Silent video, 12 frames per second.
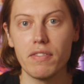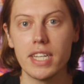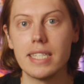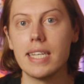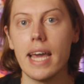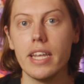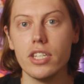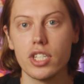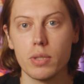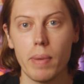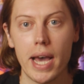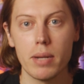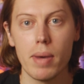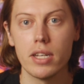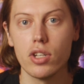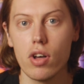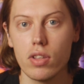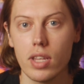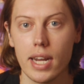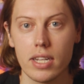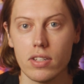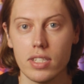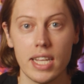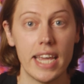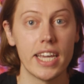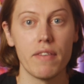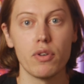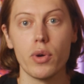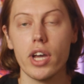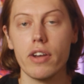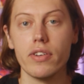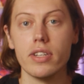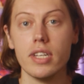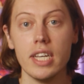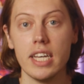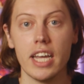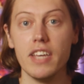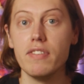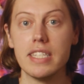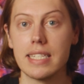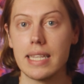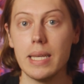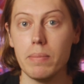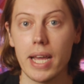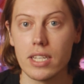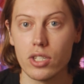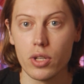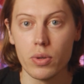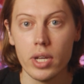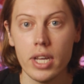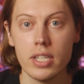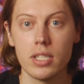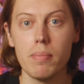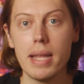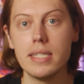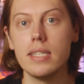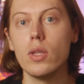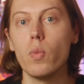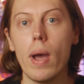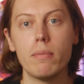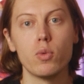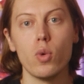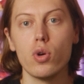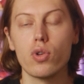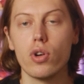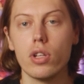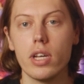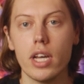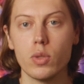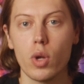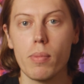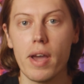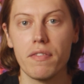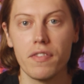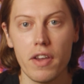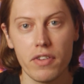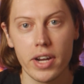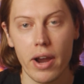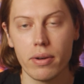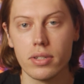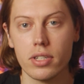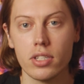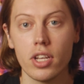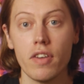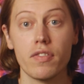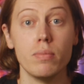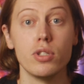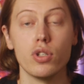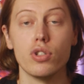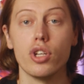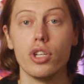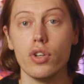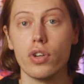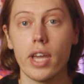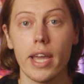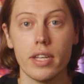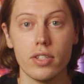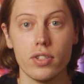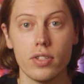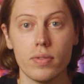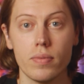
a 10-inch Spider-Man doll that I could take everywhere and even sleep next to cemented the webbed wallcrawler as one of my favourite characters from such a young age.